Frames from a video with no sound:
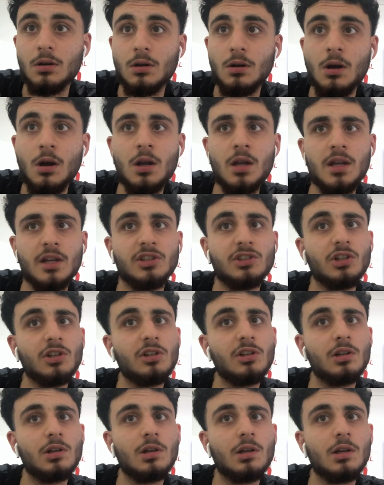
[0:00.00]
okay,
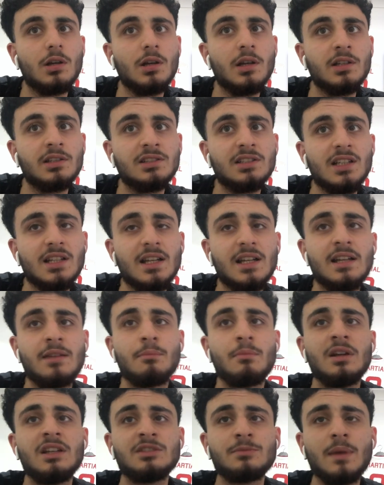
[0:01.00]
so
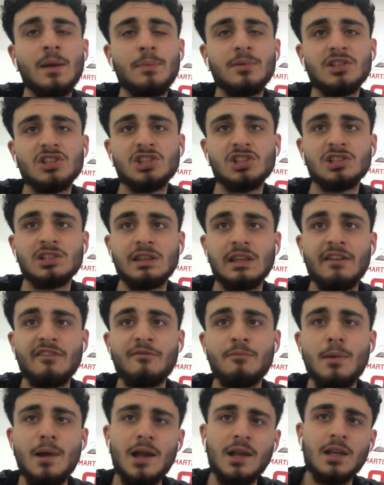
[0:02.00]
his main position is
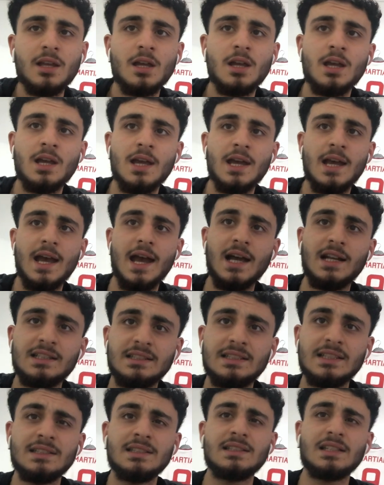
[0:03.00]
left back, and
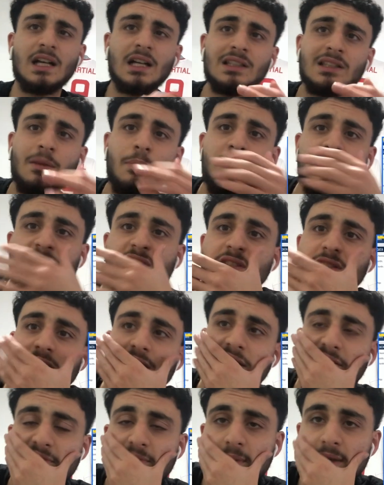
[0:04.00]
it says his other position
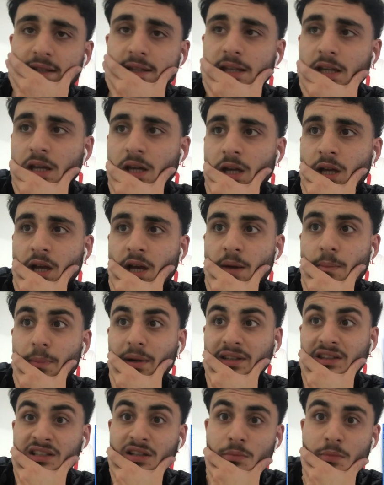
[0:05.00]
is left mid.
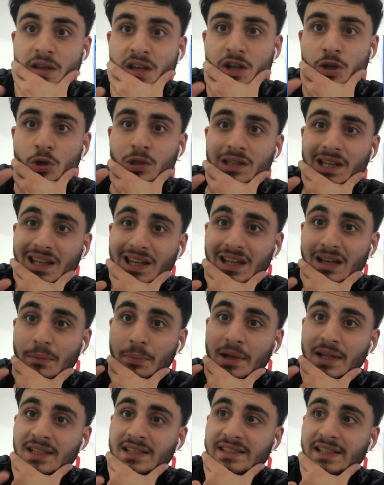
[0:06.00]
But to me, it looks like he can
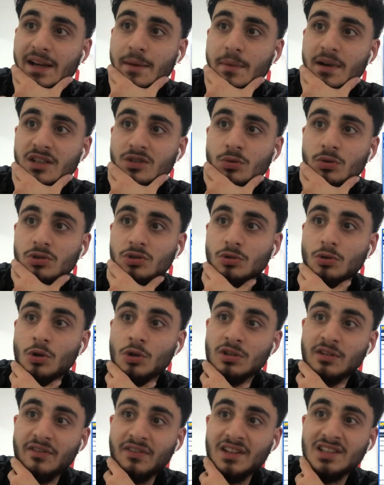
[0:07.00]
play center mid as well, so,
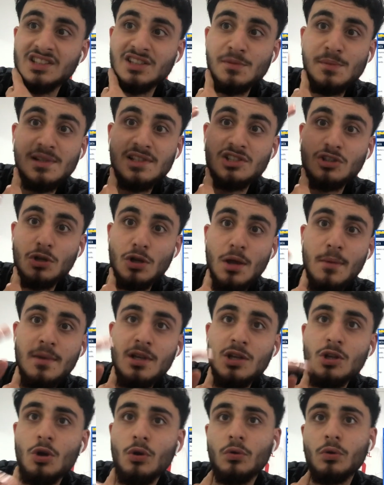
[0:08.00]
or defensive mid. So let
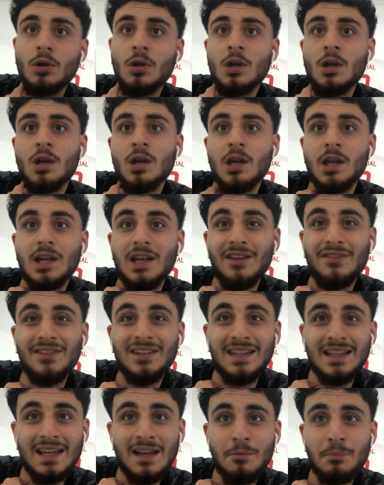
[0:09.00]
me know if
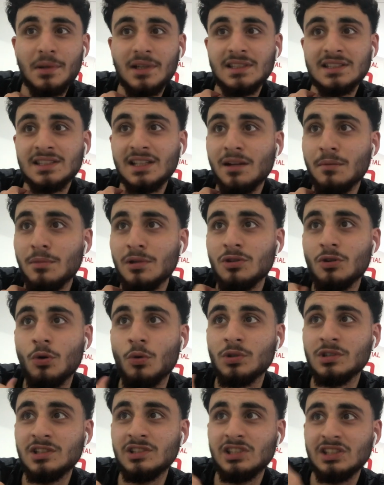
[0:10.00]
he can play center mid, or
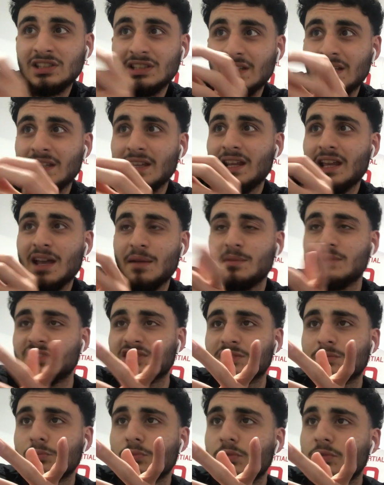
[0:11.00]
was it just in game, he
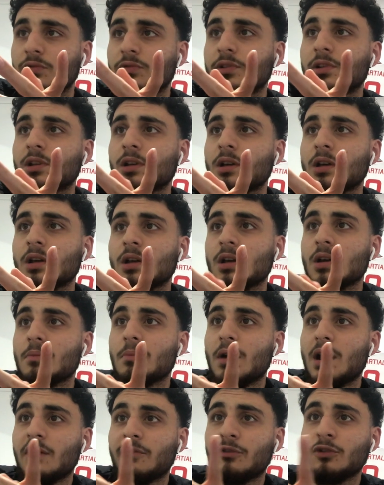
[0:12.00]
just moved.
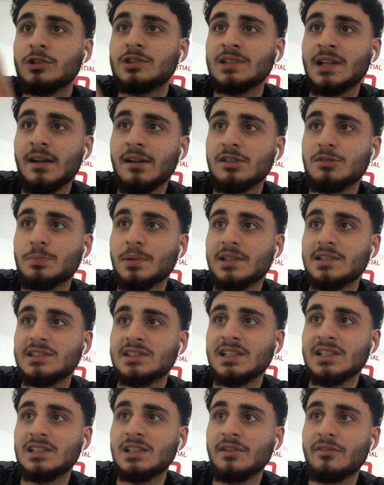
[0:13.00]
But for time, he's played
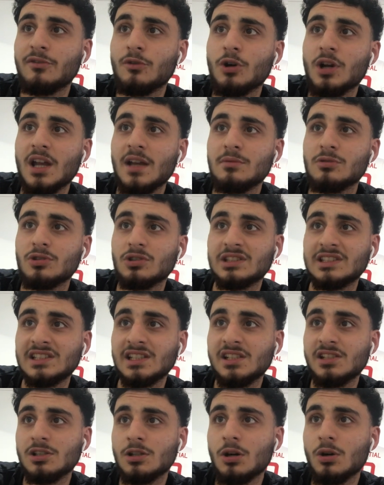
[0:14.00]
64 games, got
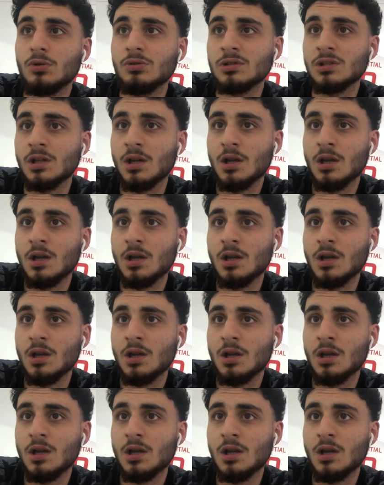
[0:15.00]
6 goals.